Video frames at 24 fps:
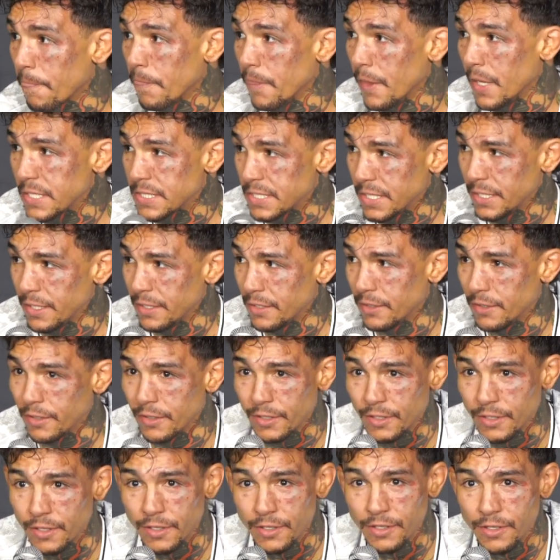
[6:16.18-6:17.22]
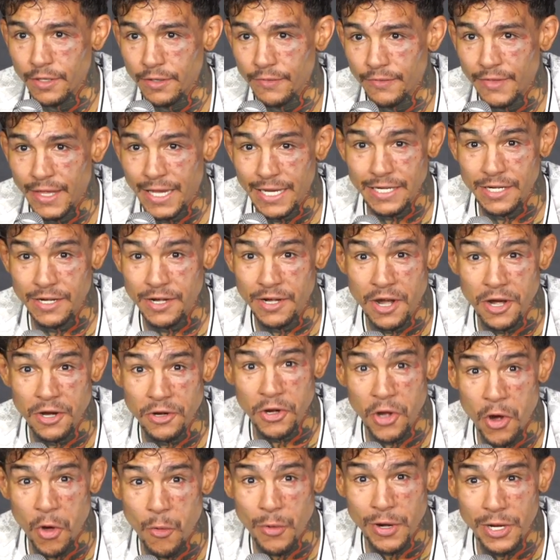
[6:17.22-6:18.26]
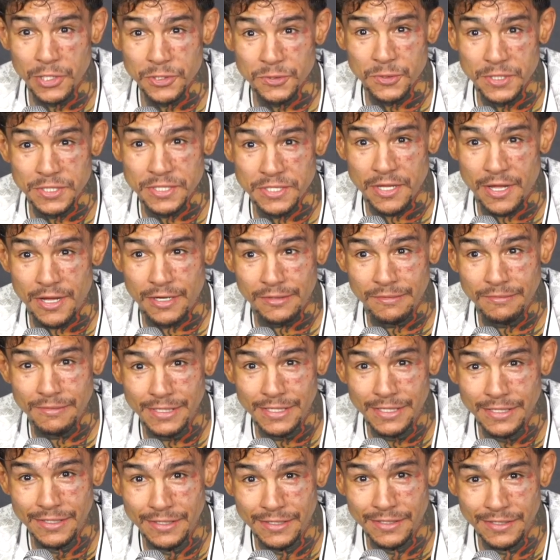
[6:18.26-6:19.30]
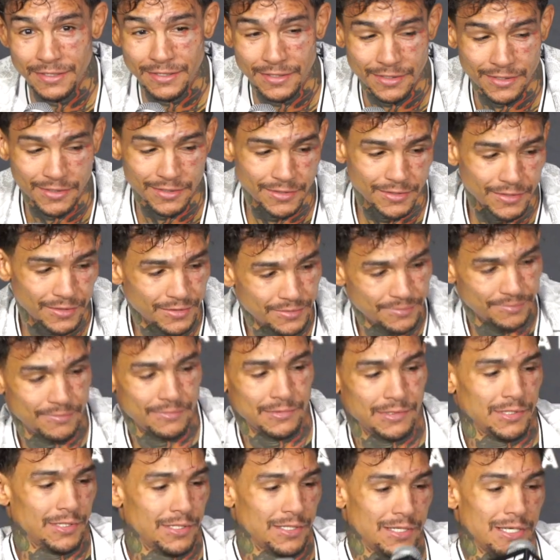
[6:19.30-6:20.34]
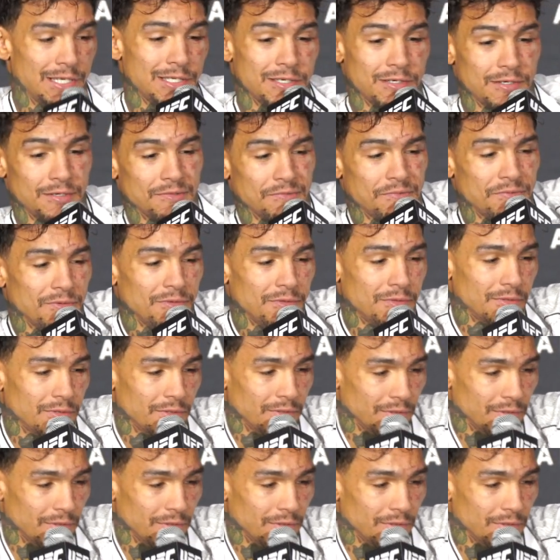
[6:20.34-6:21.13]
That's it. That no one else wants to talk to me? That's hurtful.